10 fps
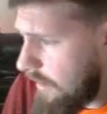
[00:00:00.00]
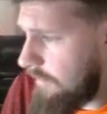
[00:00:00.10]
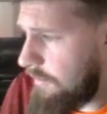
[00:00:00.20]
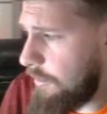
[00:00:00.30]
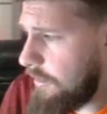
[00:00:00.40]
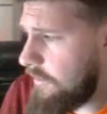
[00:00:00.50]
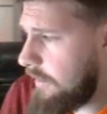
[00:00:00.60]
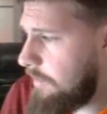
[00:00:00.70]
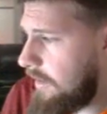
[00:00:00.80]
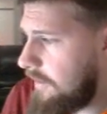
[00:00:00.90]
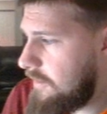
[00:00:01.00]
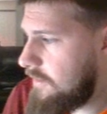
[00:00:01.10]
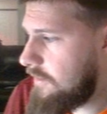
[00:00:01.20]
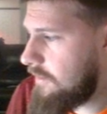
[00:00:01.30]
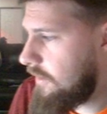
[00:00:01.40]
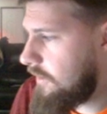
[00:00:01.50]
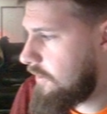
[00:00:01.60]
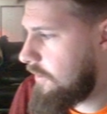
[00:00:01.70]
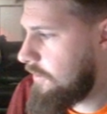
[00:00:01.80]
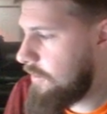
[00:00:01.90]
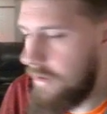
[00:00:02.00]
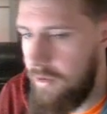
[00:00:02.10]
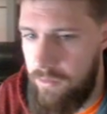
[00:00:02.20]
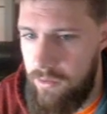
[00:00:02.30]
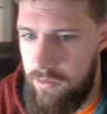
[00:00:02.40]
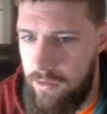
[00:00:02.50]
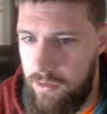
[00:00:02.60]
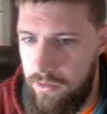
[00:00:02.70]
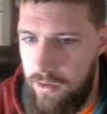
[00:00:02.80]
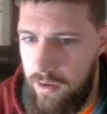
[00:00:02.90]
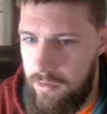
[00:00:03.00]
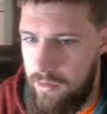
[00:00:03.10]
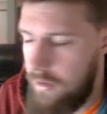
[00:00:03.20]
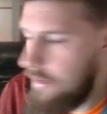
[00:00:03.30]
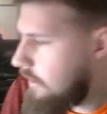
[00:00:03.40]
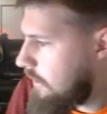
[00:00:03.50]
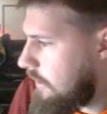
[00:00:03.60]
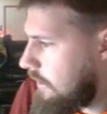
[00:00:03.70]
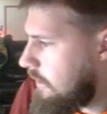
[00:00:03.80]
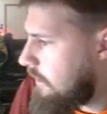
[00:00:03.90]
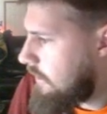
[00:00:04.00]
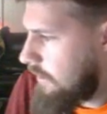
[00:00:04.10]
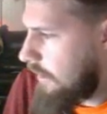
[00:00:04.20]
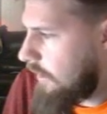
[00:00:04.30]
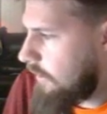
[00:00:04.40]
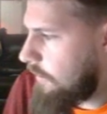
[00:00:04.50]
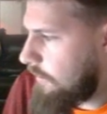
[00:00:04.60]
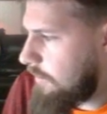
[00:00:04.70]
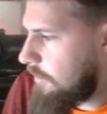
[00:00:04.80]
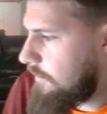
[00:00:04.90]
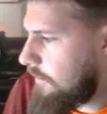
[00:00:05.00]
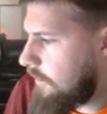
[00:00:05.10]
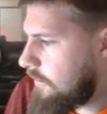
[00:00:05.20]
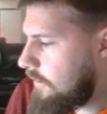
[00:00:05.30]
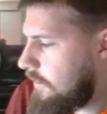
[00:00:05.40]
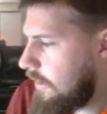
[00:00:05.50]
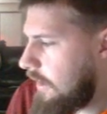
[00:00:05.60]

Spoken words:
if you want to check prices, I'll just go through it again real slow. You guys can. I don't know if anybody follows along and